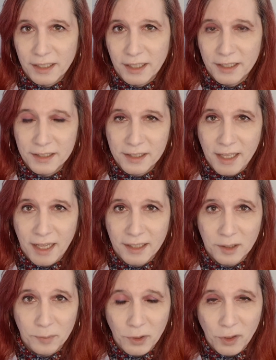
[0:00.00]
is that
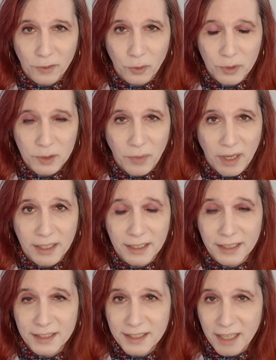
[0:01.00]
the plover was spotted
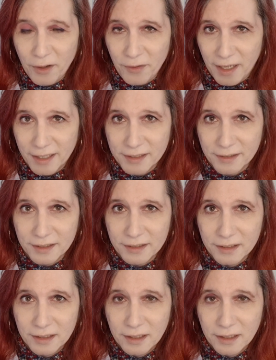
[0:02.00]
in South Iceland.